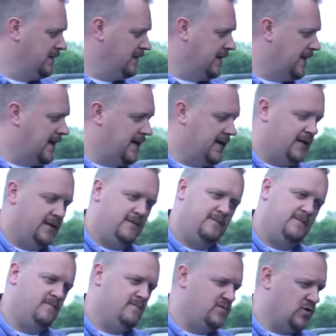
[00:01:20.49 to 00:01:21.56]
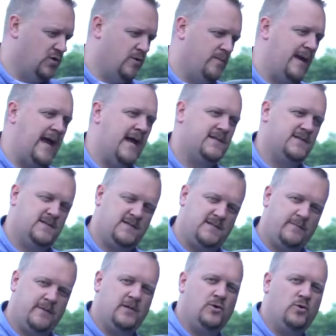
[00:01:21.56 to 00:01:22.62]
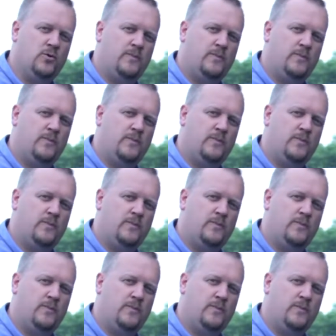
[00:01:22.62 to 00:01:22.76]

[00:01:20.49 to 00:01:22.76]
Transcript: Duramaxes, some of the newer